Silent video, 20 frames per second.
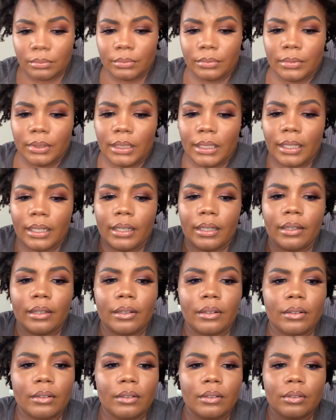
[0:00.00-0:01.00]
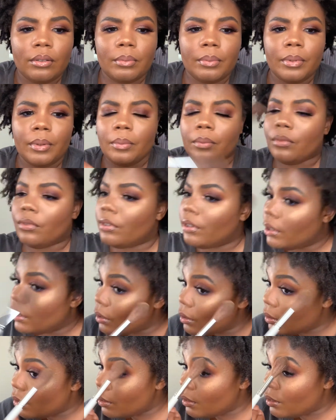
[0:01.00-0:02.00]
We add a little bit more.
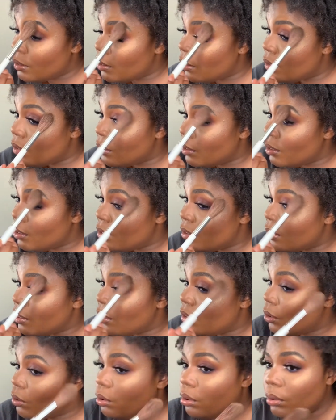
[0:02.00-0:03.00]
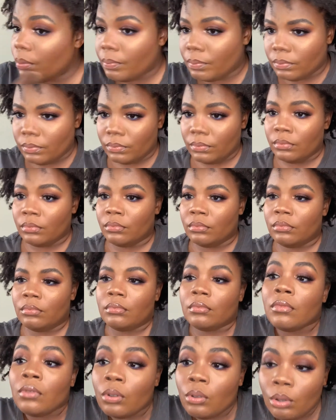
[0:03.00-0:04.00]
Whoop.
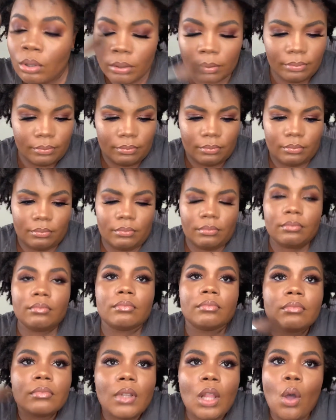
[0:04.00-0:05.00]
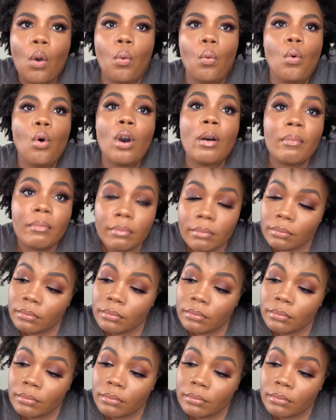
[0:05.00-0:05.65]
Whoop. Whoop.